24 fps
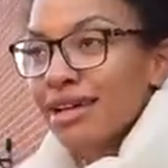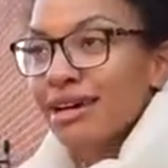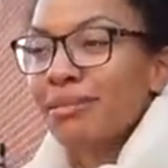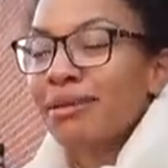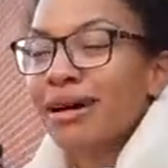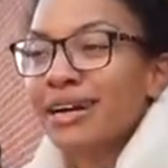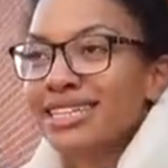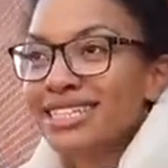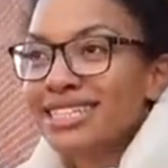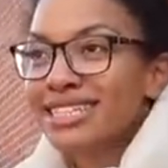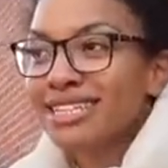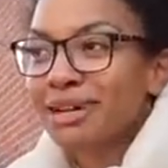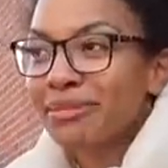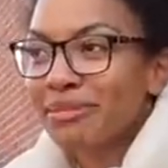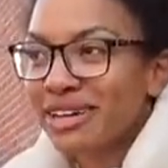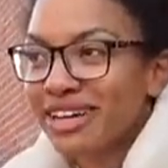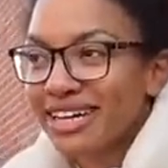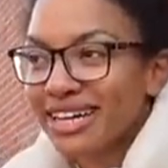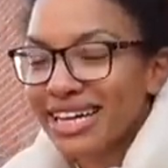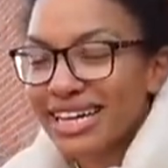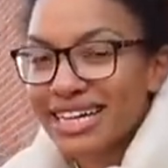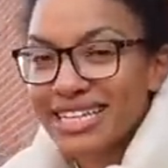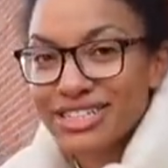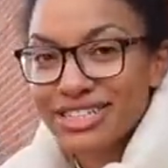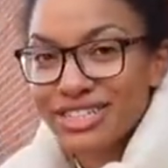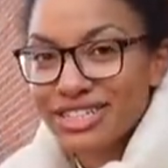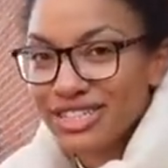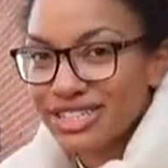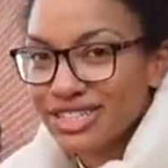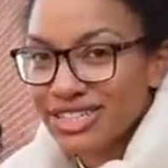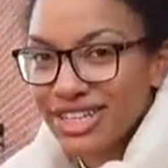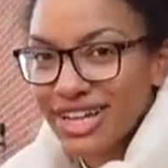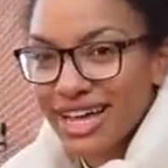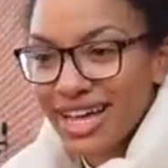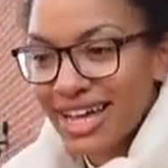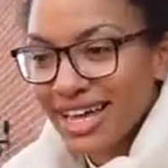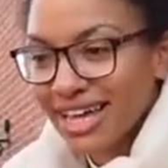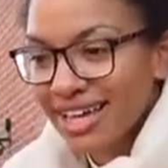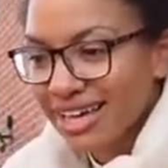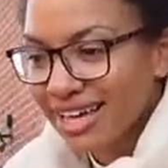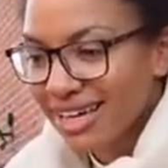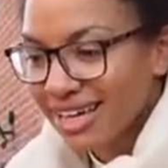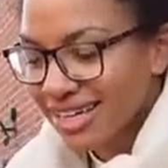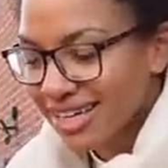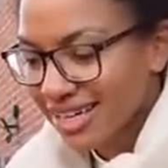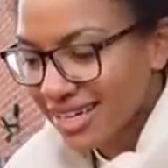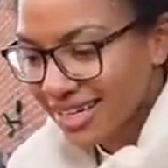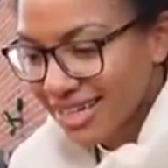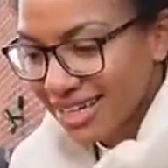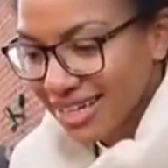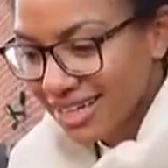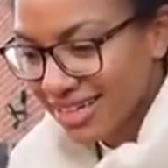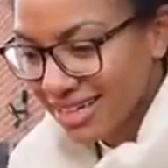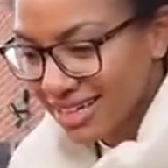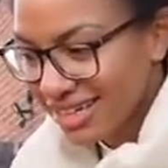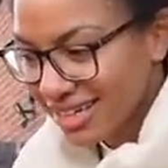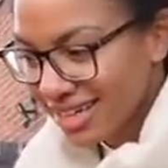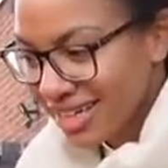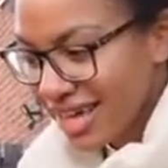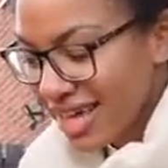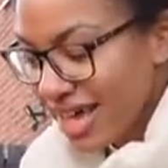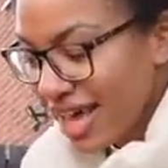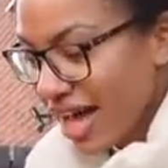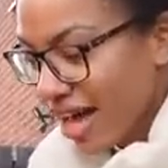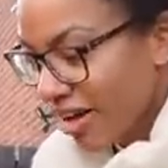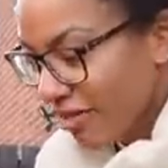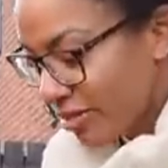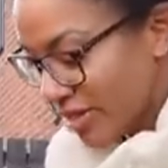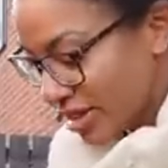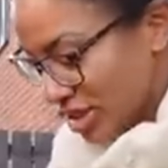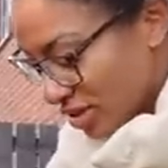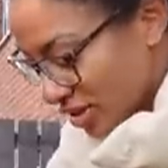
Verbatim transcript: My stomach is just like, I've been